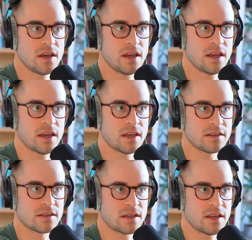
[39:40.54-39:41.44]

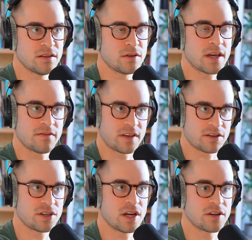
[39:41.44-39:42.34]
And you kind of like
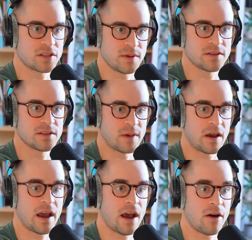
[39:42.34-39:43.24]
shared experiences
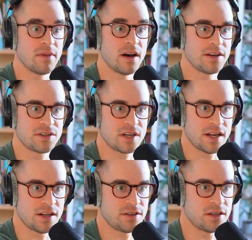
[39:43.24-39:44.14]
about how much
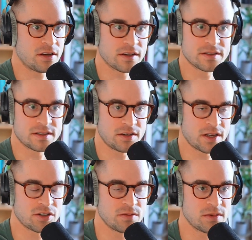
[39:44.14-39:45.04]
ADHD causes a
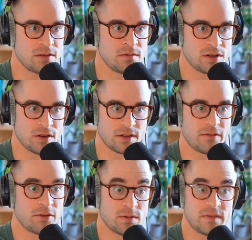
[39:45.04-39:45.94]
detriment to your
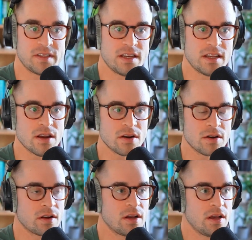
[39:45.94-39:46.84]
life, which we've seen
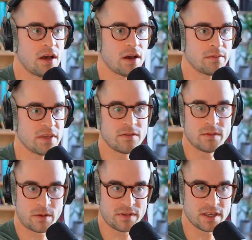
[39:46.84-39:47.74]
here, even
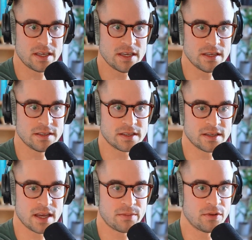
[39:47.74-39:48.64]
like with the keys
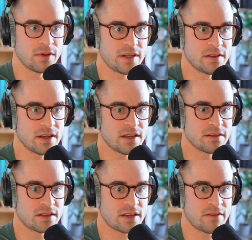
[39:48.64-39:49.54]
example
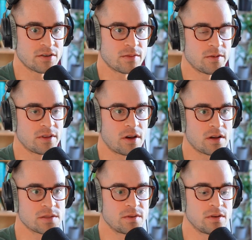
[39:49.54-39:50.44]
and having trouble with the
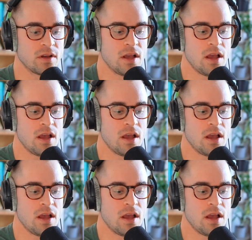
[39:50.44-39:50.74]
hospital.